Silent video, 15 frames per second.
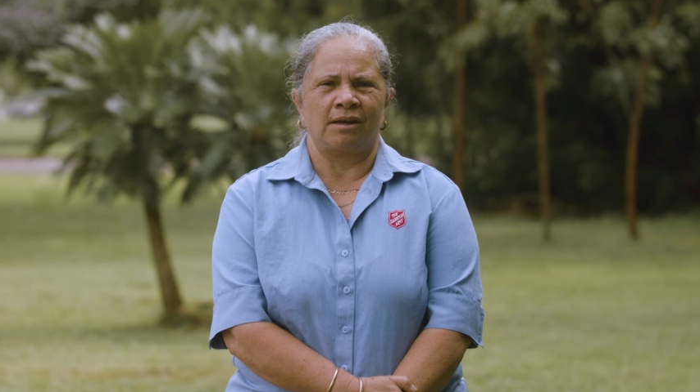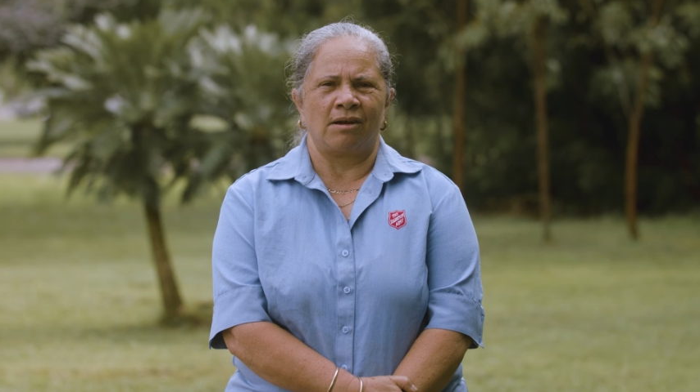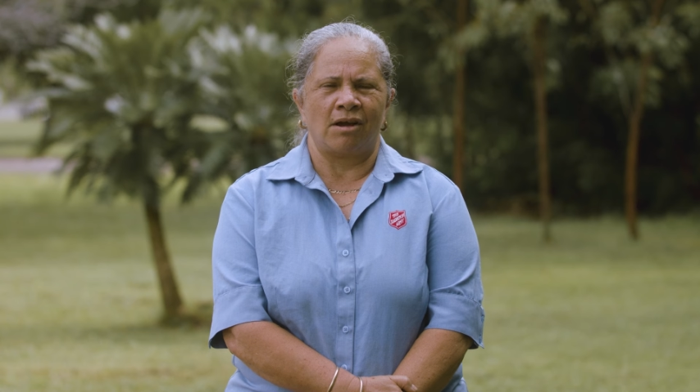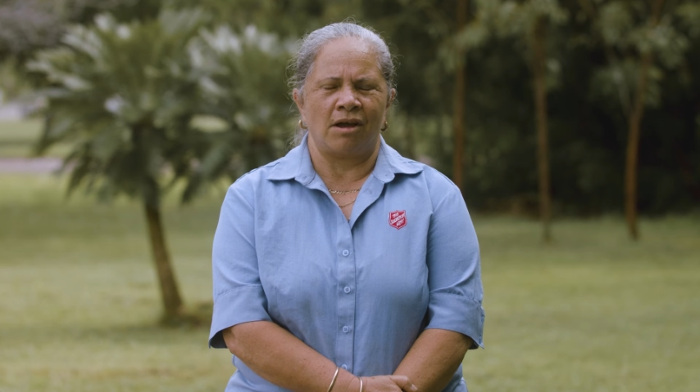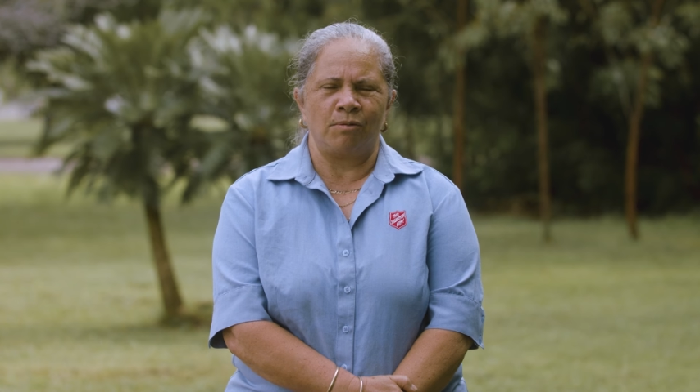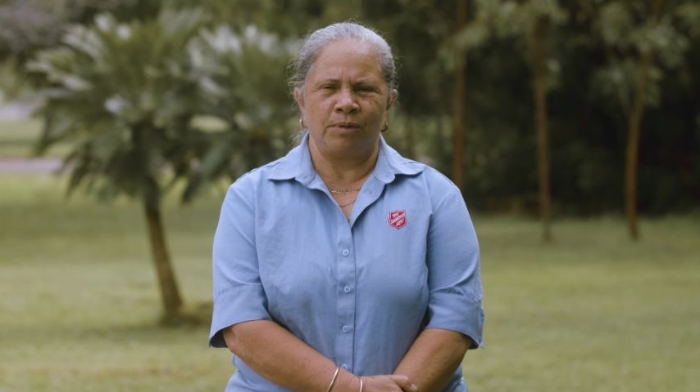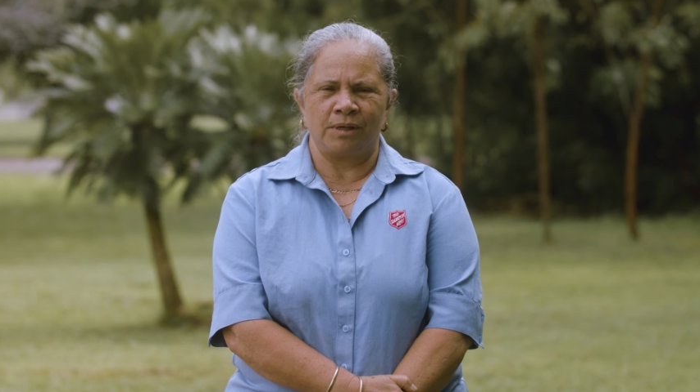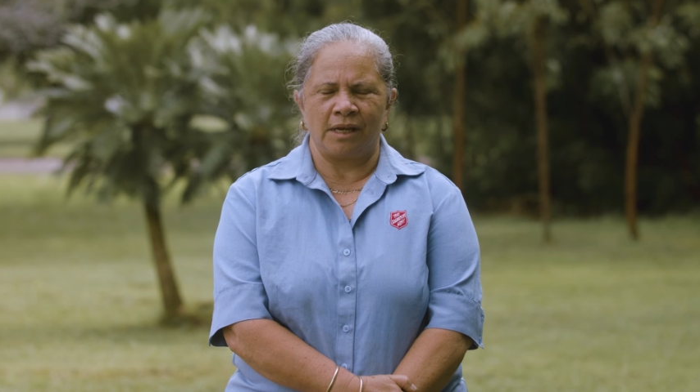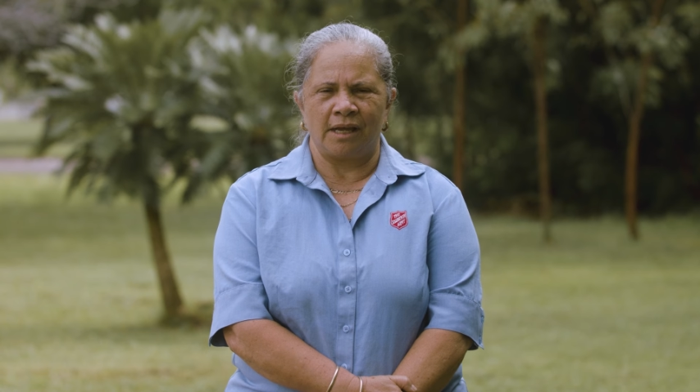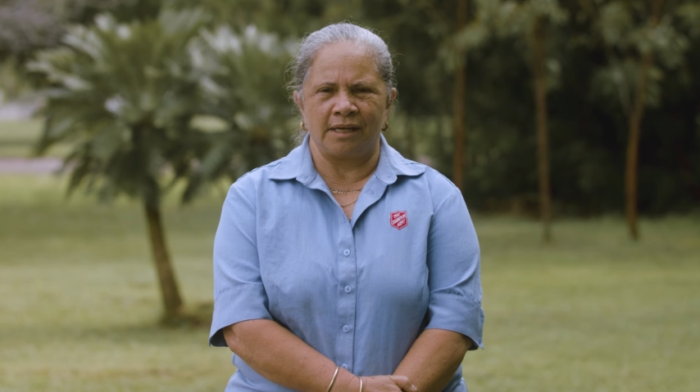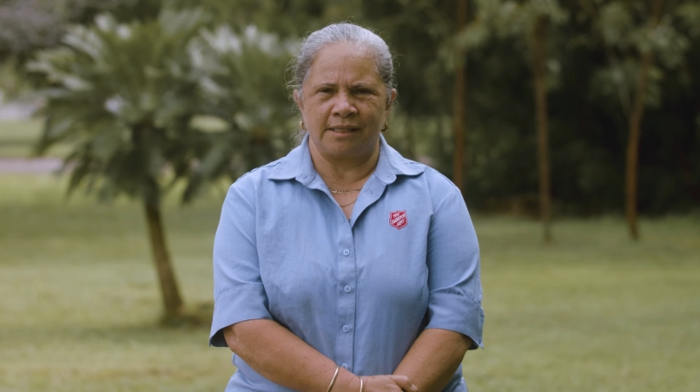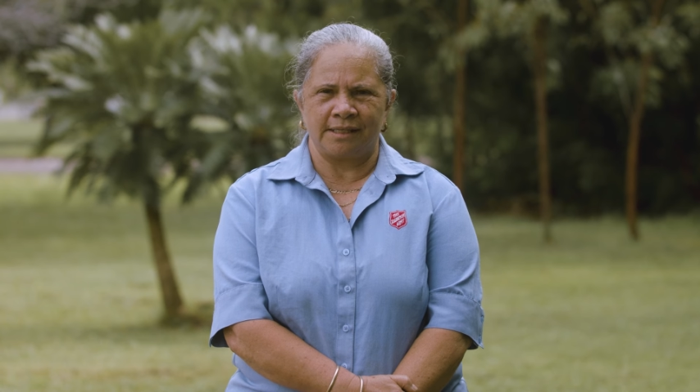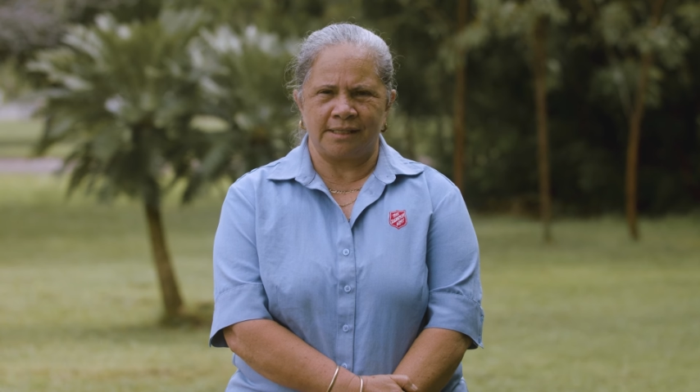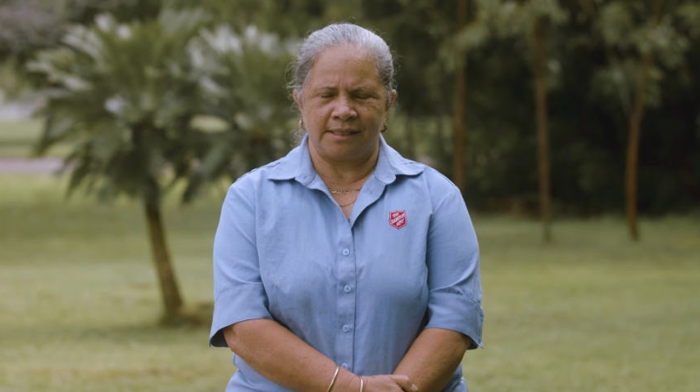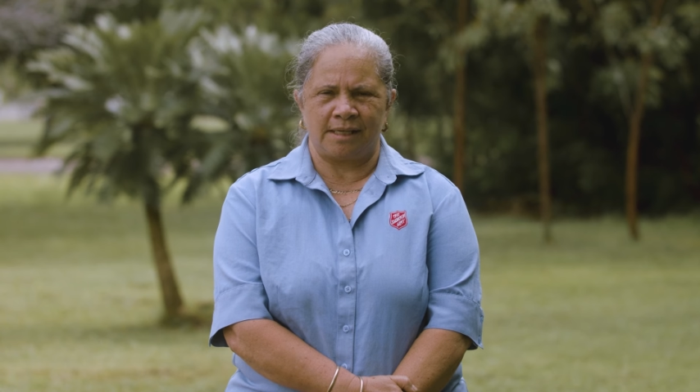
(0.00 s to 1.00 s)
I would
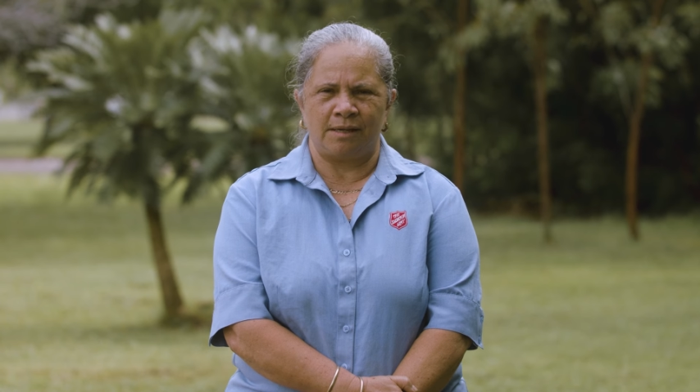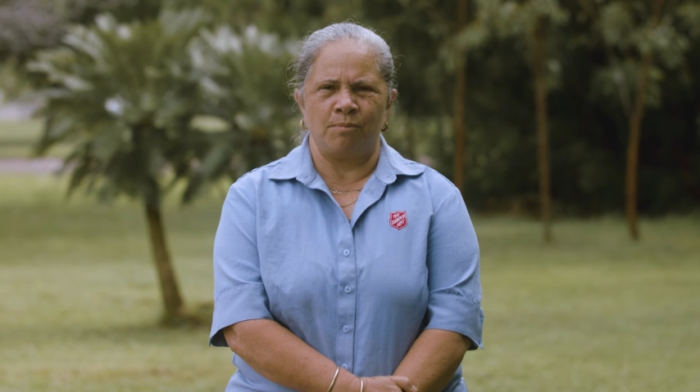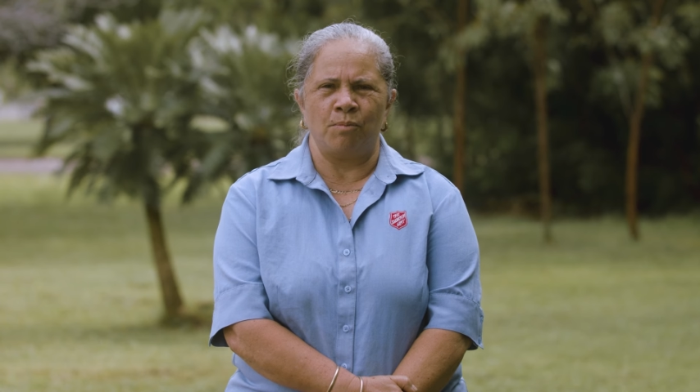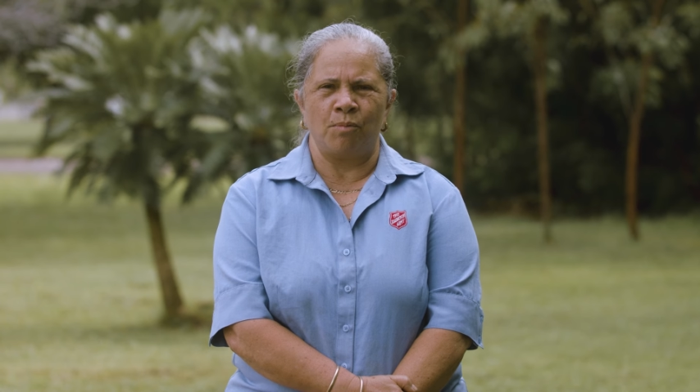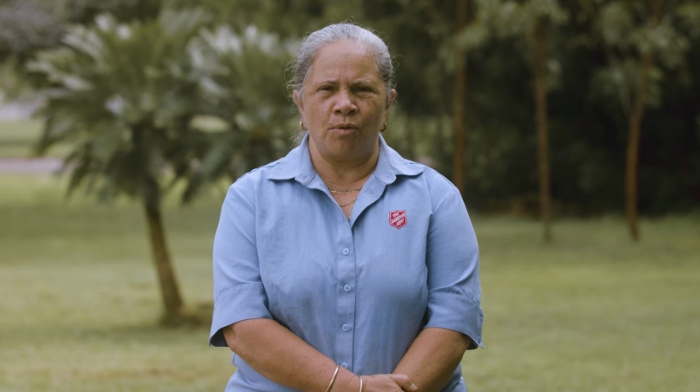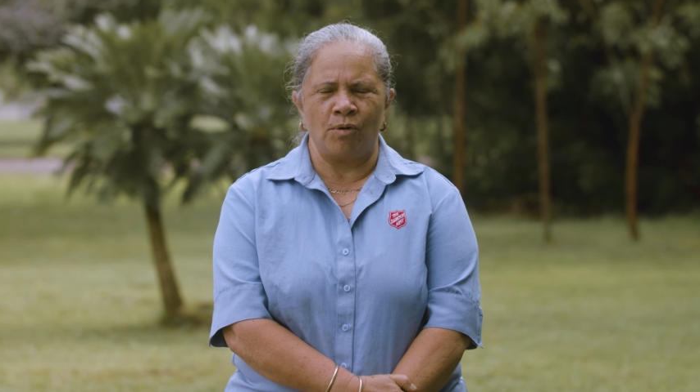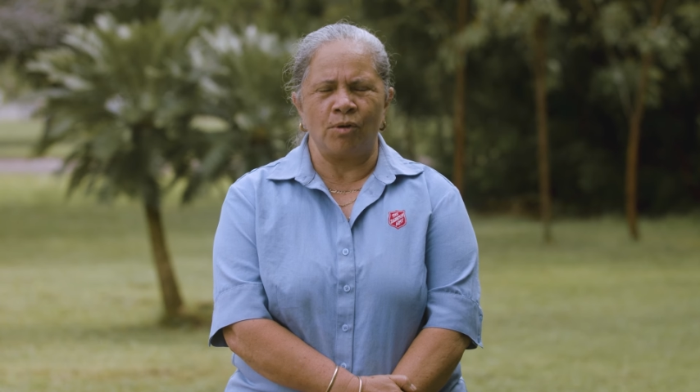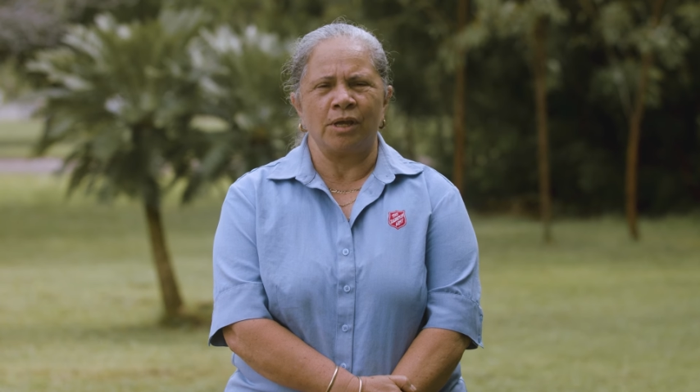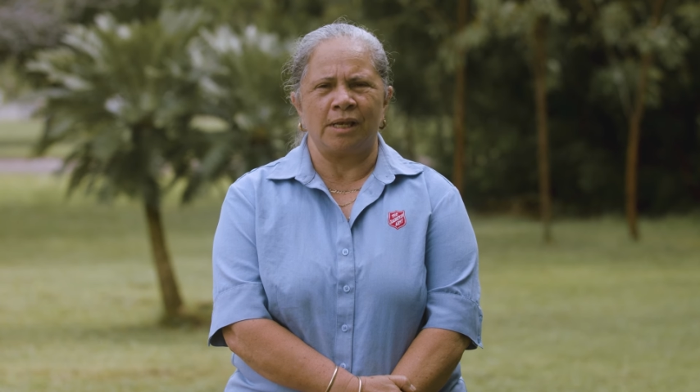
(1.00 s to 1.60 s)
like to see more